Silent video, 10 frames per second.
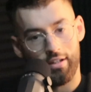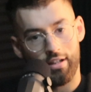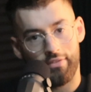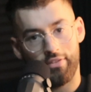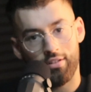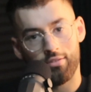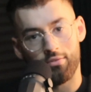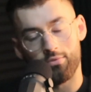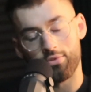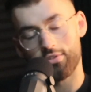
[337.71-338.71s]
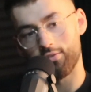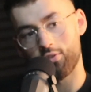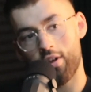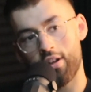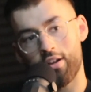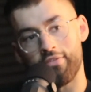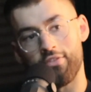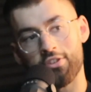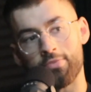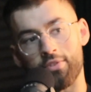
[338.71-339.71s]
I felt it was quite hard at
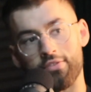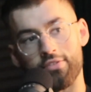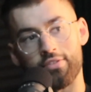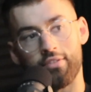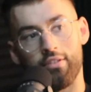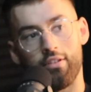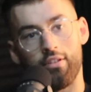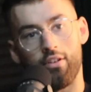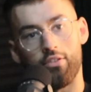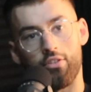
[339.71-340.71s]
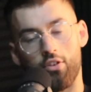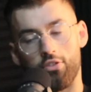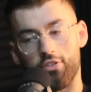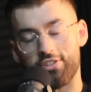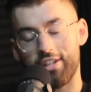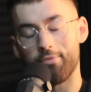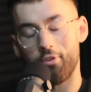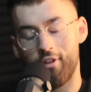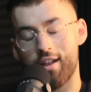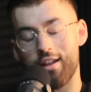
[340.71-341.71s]
first because the same
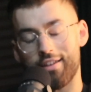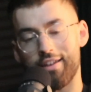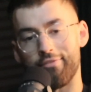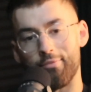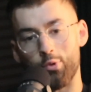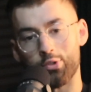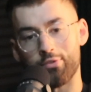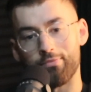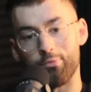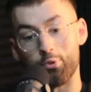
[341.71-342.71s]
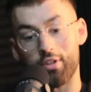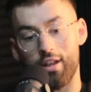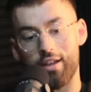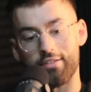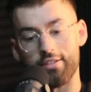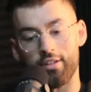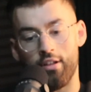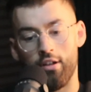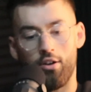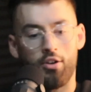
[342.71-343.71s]
crack I'd get from most clients is,
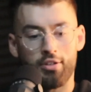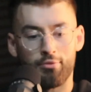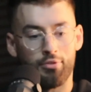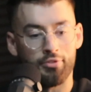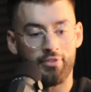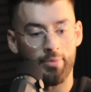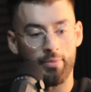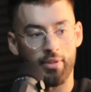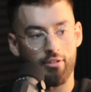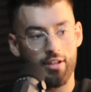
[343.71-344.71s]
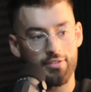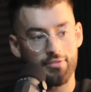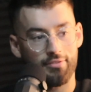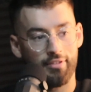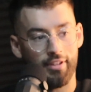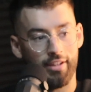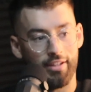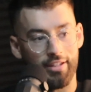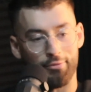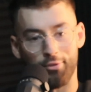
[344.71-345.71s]
oh, you're old enough to be my grandson.
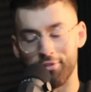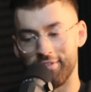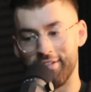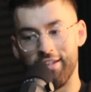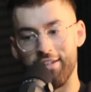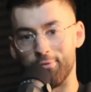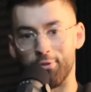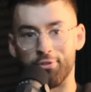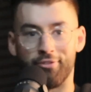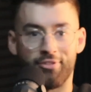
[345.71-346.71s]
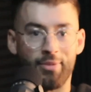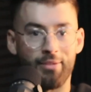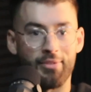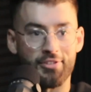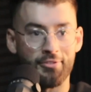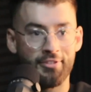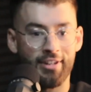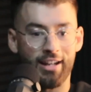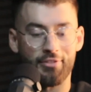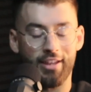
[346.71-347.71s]
You're old enough to be my son.
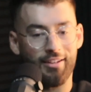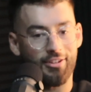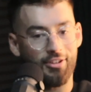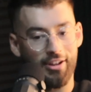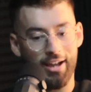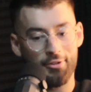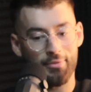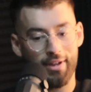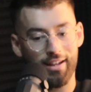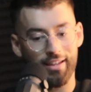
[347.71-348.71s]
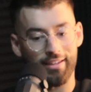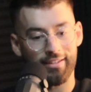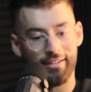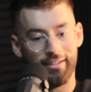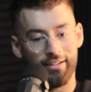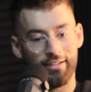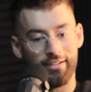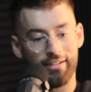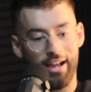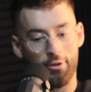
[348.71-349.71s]
And I was like, God, how do
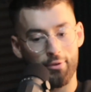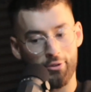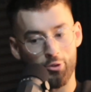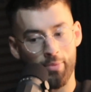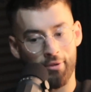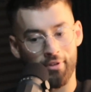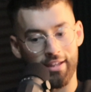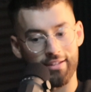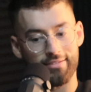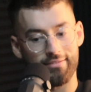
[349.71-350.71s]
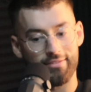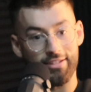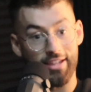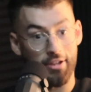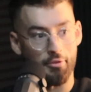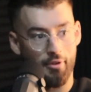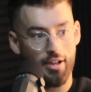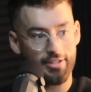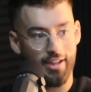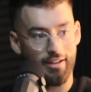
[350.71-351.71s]
I go about, like, kicking their
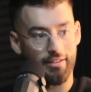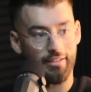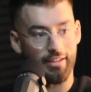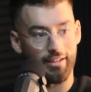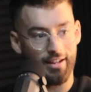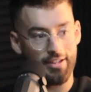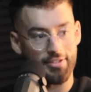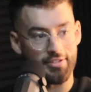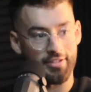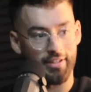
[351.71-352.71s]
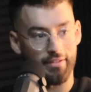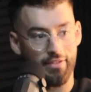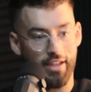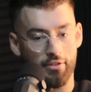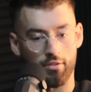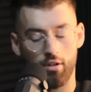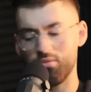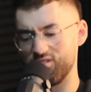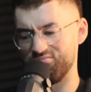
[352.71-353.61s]
ass kind of thing in classes if they're going to go, oh, well,